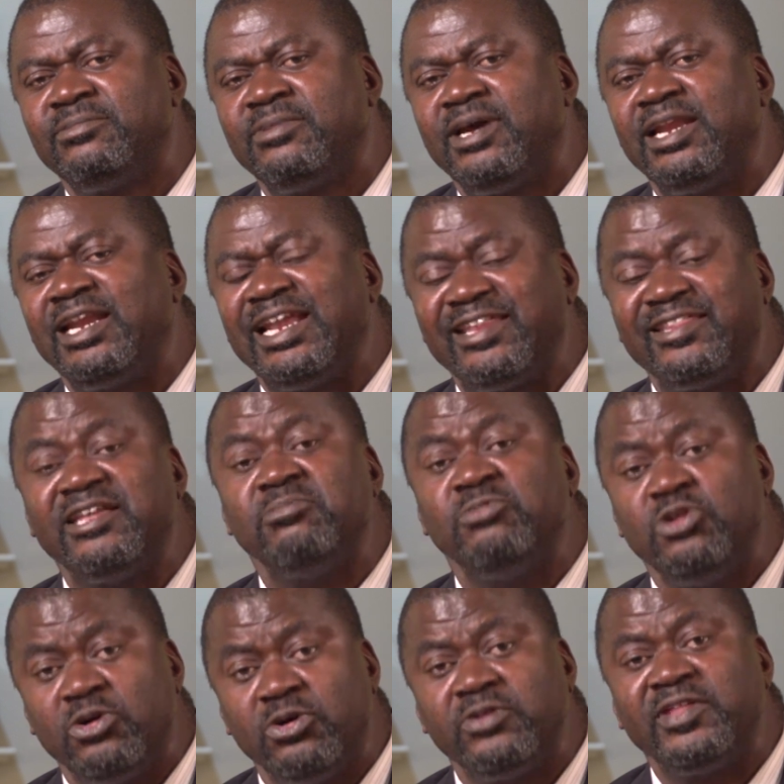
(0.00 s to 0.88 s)
and let
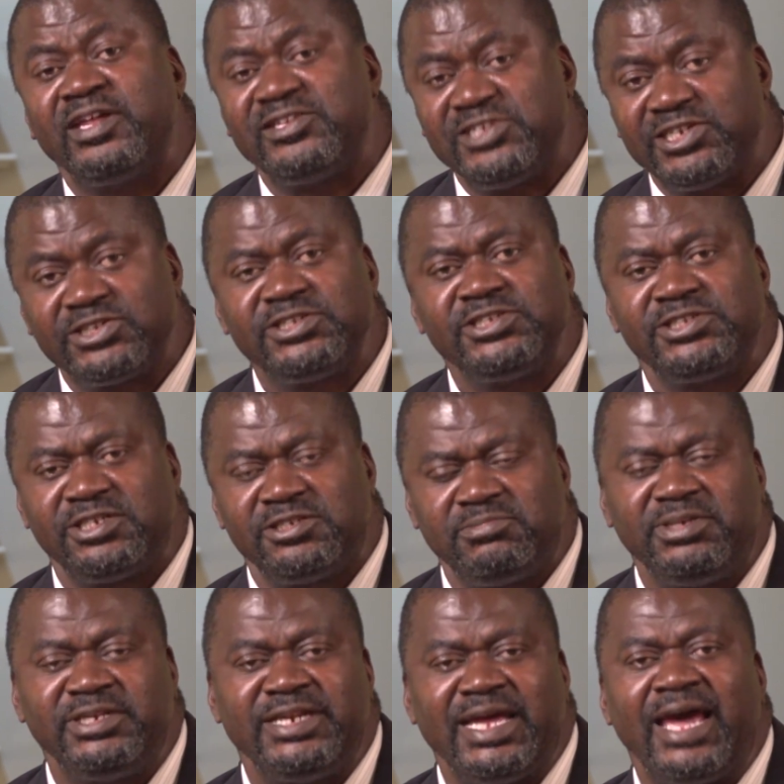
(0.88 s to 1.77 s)
them know that justice has
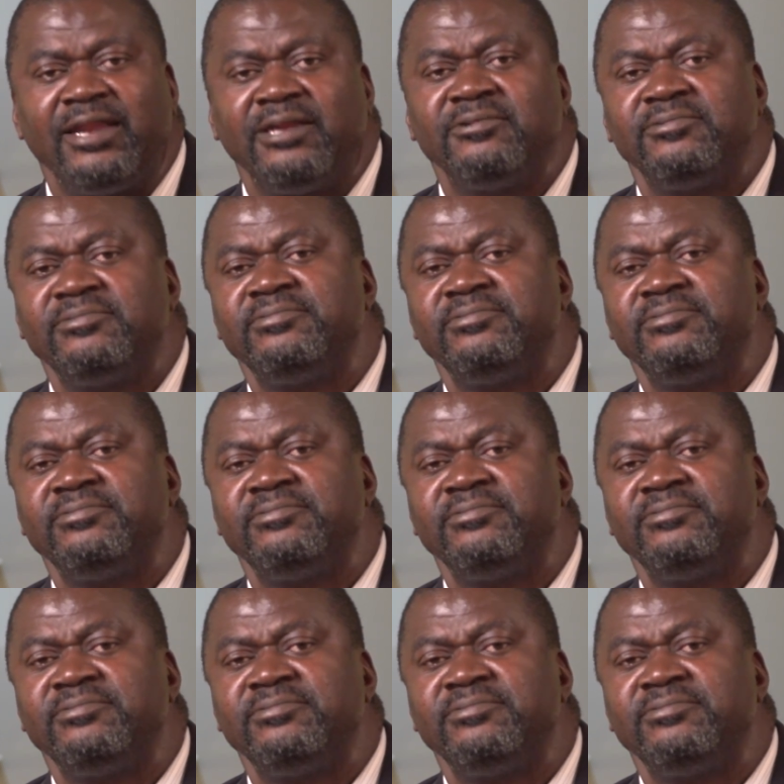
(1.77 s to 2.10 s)
been done.